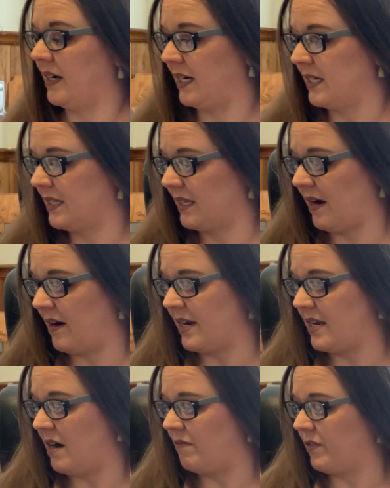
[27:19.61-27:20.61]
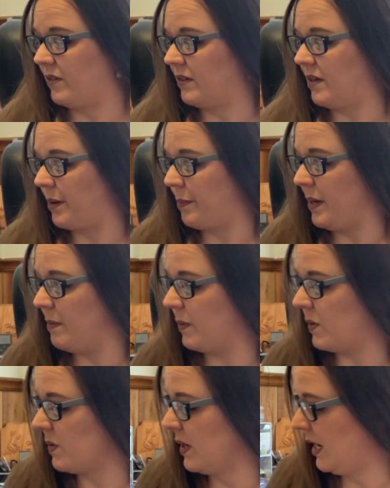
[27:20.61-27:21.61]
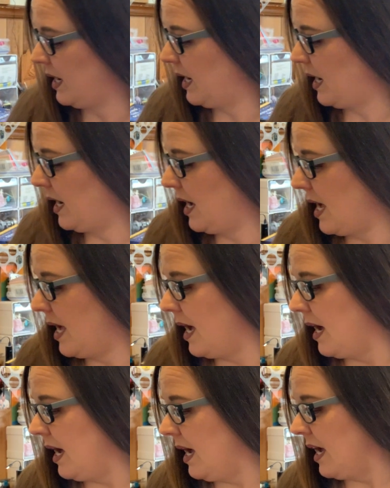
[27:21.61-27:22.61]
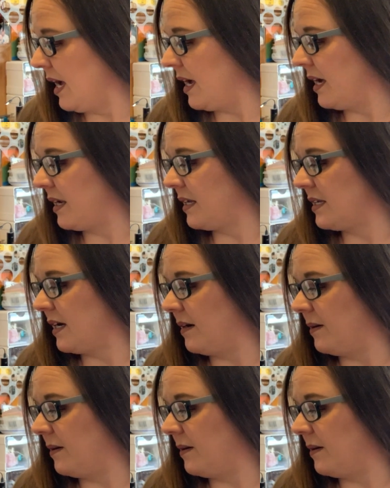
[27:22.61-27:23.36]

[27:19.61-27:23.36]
a scary time for a lot of people. And,